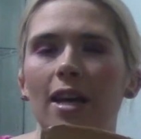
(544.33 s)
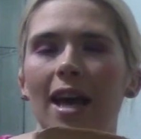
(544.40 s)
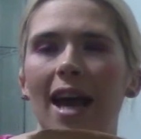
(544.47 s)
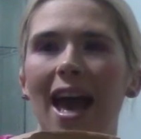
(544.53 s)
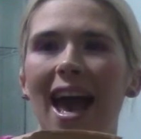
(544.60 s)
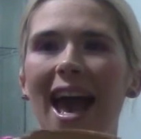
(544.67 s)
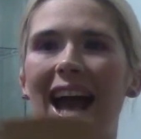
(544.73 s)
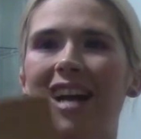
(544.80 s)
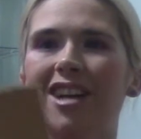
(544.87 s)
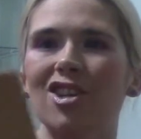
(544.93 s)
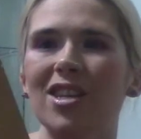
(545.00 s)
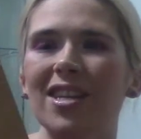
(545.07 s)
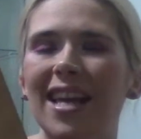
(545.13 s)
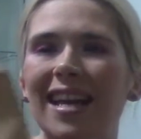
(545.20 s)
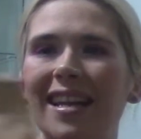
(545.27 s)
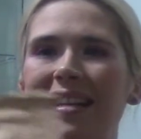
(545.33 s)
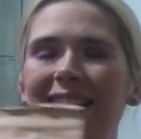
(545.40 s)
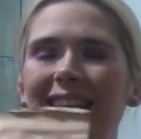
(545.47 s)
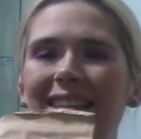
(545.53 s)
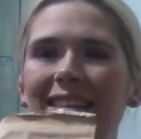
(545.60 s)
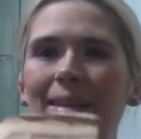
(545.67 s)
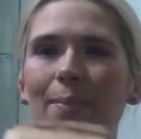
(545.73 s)
It actually kind of
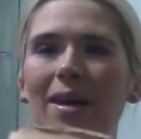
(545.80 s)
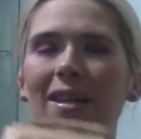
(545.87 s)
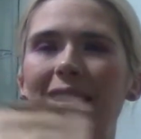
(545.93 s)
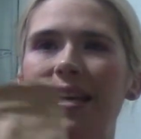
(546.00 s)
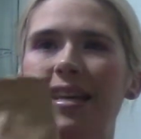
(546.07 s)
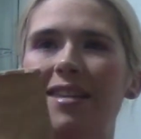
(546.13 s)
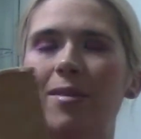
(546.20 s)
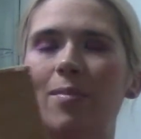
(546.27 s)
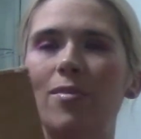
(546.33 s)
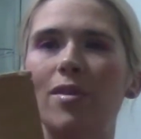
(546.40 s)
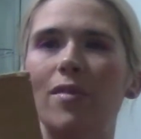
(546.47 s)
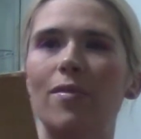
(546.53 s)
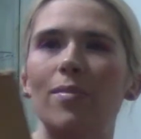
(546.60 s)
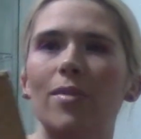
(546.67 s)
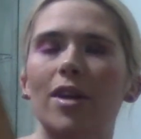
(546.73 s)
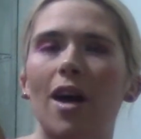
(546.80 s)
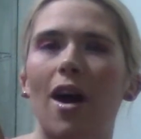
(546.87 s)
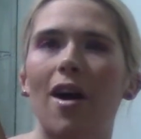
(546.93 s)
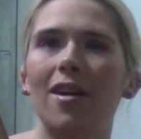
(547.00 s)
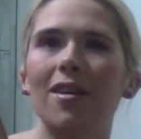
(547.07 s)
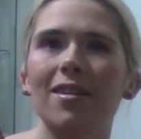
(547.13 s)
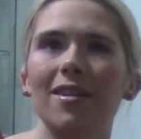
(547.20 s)
tastes a bit like something from the
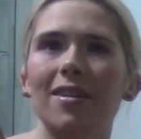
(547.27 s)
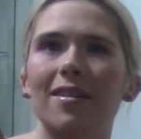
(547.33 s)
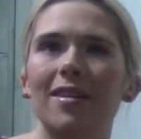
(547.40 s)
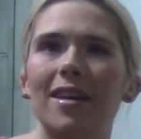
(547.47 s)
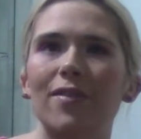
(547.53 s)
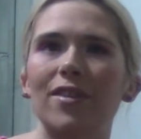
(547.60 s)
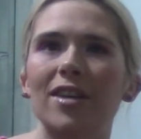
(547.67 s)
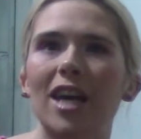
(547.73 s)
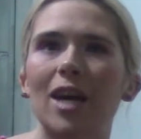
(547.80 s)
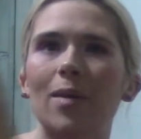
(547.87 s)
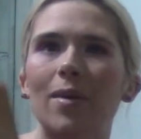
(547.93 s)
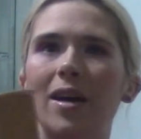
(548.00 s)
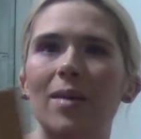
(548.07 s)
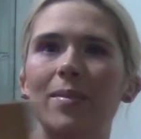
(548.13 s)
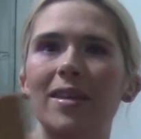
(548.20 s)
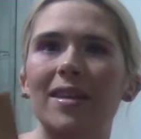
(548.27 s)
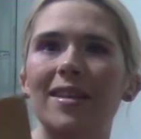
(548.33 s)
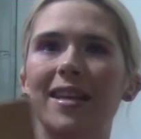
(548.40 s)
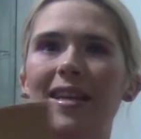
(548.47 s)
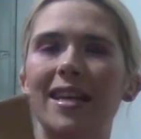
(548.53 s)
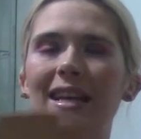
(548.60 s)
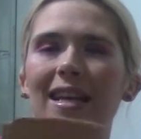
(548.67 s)
garden, if you get what I mean,
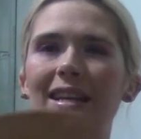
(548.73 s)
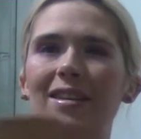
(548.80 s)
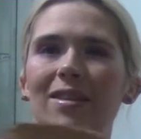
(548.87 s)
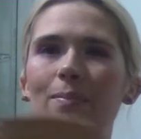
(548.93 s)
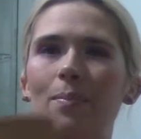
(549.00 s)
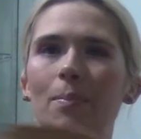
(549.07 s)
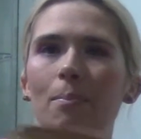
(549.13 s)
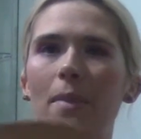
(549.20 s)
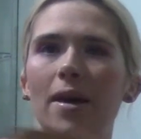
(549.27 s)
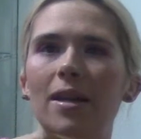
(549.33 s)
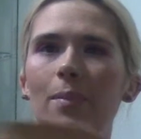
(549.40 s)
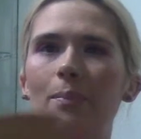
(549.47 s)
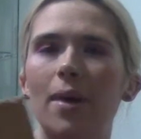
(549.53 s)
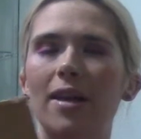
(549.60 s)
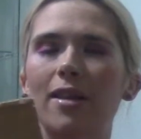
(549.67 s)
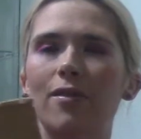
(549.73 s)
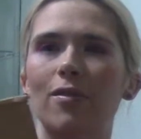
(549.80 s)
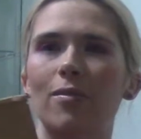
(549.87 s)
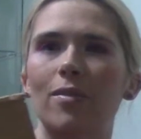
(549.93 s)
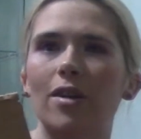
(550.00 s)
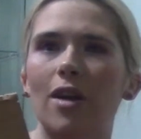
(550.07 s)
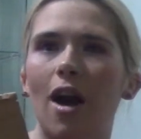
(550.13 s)
like it's mint picked
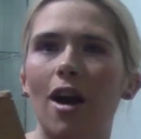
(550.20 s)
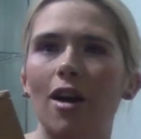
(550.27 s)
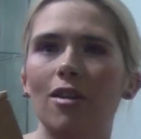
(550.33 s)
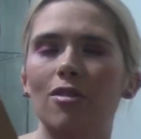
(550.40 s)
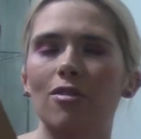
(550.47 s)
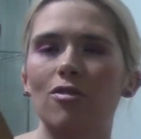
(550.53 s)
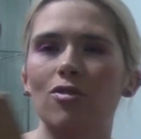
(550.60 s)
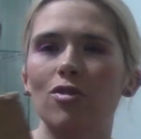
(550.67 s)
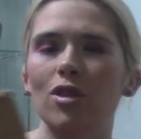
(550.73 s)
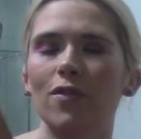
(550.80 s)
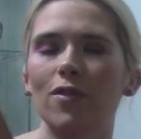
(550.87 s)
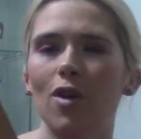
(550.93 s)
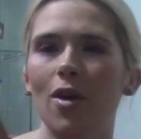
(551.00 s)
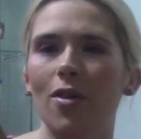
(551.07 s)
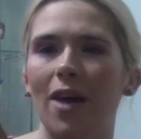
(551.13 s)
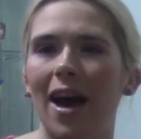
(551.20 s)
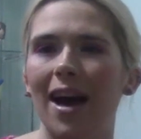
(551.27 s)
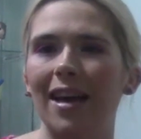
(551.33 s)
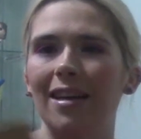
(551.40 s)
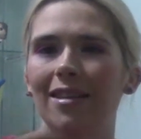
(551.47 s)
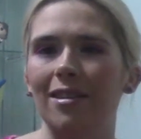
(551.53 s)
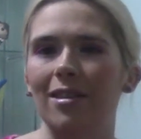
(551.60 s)
from the garden, so you've got that
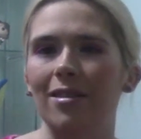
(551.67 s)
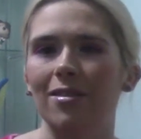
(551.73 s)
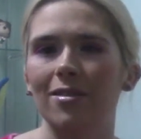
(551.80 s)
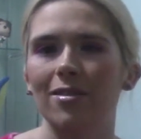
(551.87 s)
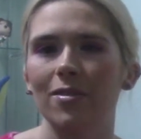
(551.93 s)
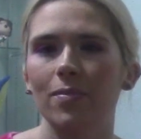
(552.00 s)
at least.